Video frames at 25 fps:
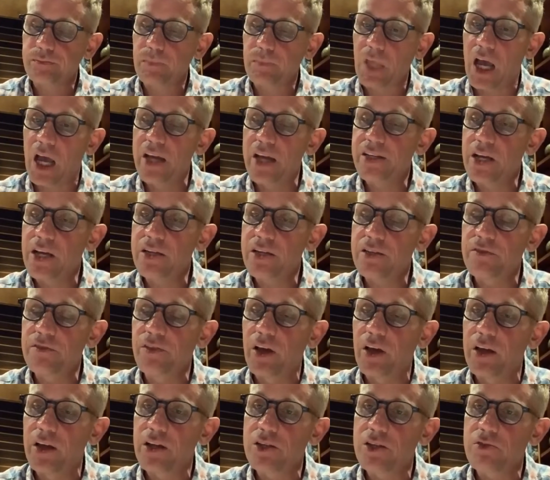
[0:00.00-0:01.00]

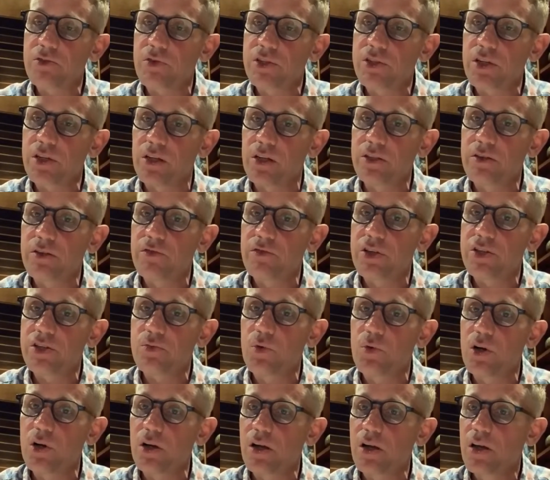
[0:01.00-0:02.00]
identified as a result of this
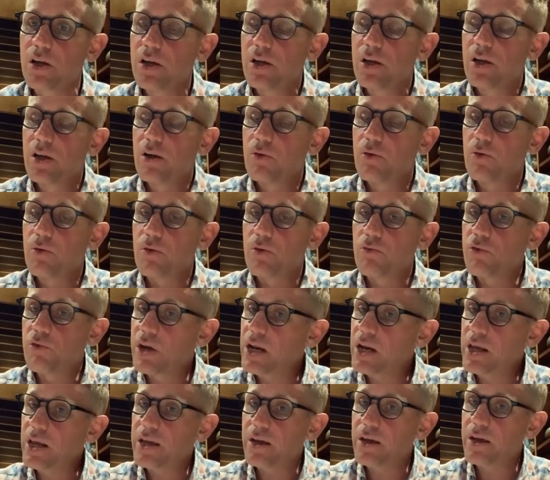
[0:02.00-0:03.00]
work
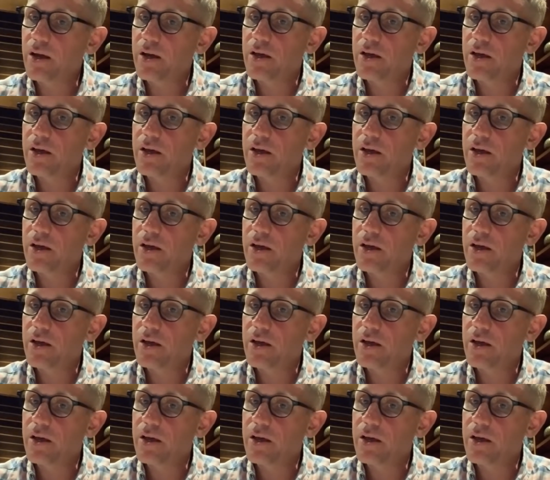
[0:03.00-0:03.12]
really